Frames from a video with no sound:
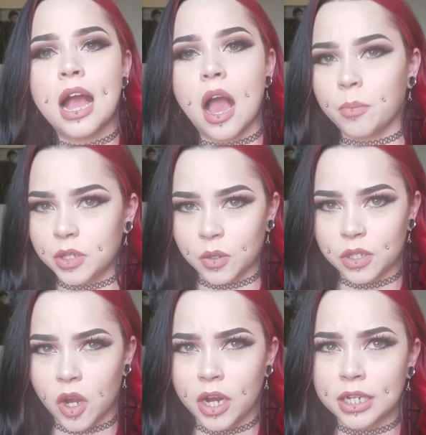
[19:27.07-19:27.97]
I'm so
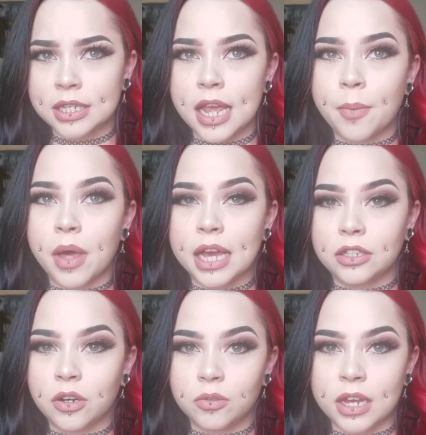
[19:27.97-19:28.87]
sorry to say, but I
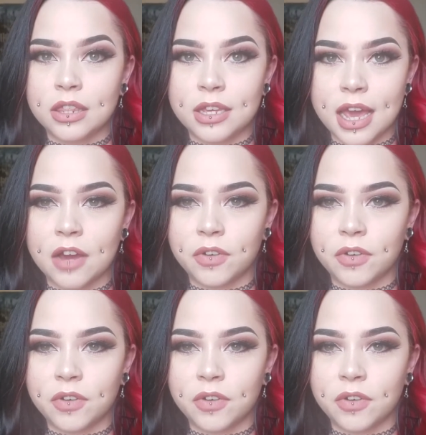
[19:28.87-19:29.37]
don't like the Kat